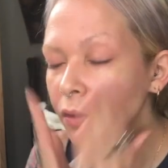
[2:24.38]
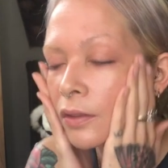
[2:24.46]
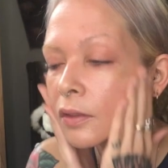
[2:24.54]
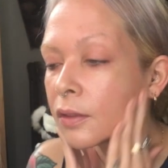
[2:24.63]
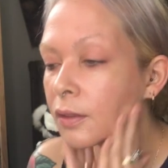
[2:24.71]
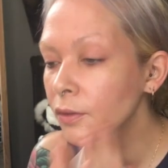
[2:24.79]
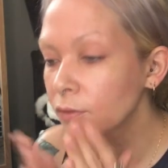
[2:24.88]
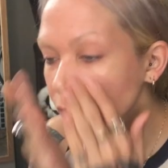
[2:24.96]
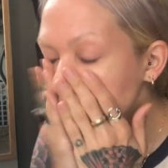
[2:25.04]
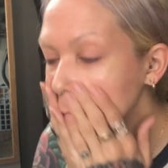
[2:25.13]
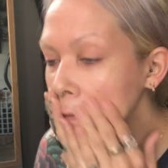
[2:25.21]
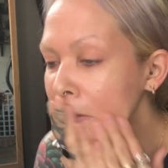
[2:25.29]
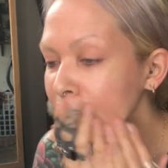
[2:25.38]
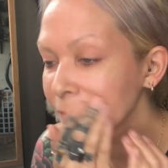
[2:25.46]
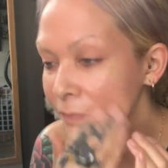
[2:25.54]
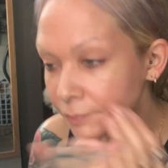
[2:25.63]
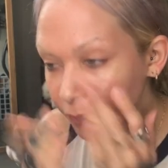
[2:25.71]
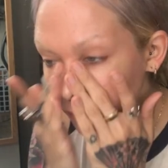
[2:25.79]
Oh, so pretty.
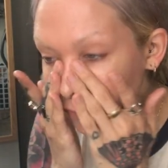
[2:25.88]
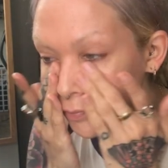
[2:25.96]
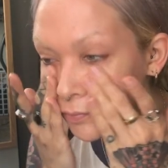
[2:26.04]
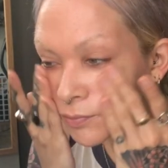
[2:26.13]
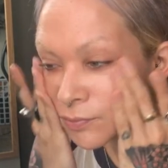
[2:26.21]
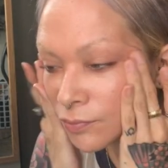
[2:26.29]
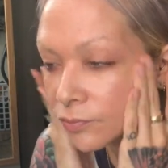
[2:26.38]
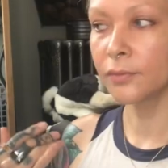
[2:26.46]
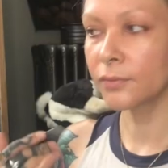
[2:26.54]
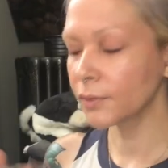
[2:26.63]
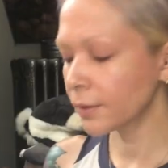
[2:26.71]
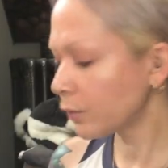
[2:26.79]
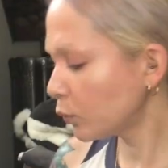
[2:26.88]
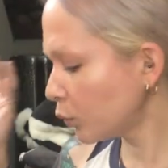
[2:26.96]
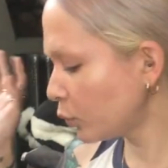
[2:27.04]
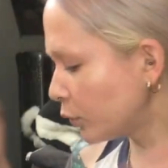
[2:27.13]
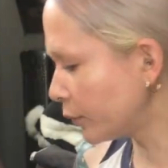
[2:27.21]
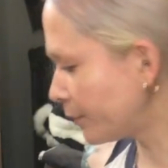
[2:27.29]

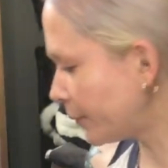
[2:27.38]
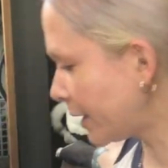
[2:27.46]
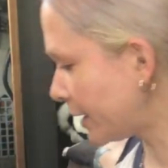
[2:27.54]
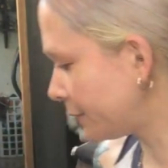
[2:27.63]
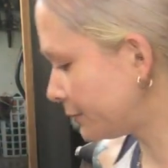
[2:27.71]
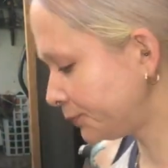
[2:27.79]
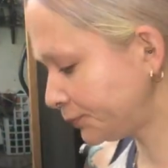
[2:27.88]
Woo, man.